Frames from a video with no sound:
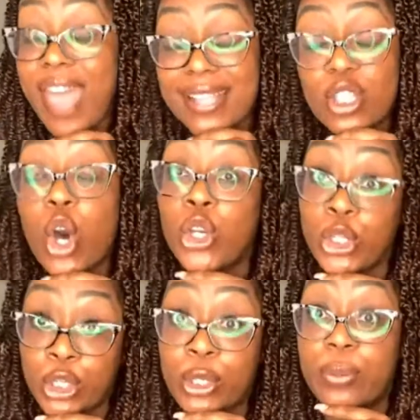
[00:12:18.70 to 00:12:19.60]
That's
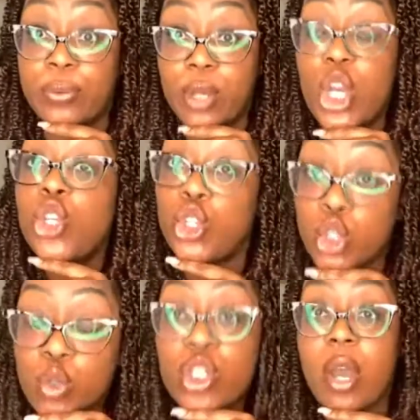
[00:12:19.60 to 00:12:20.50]
on you.
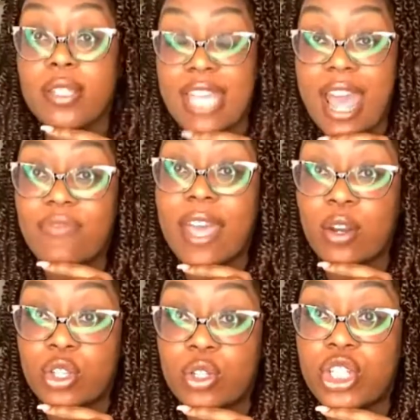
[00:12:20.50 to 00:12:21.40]
You chose to have
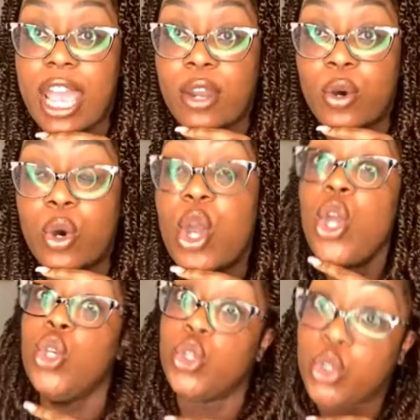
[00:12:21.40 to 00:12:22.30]
that on your channel.
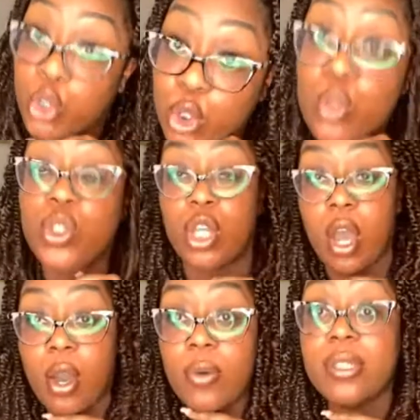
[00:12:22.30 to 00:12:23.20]
You
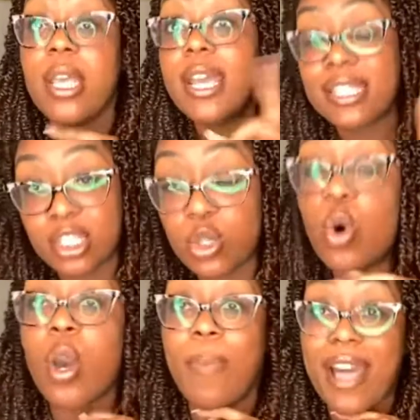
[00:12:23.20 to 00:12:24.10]
chose to
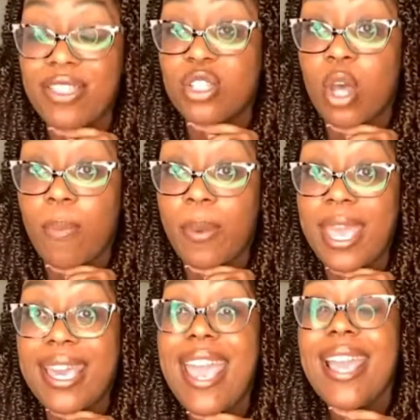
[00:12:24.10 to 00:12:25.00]
talk about the
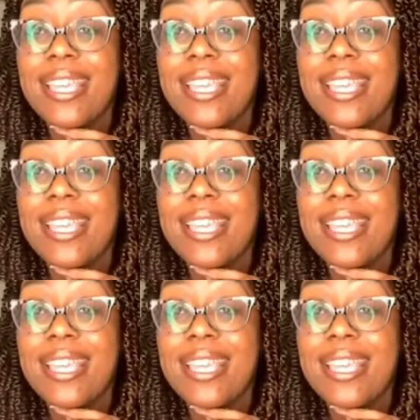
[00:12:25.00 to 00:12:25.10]
topic.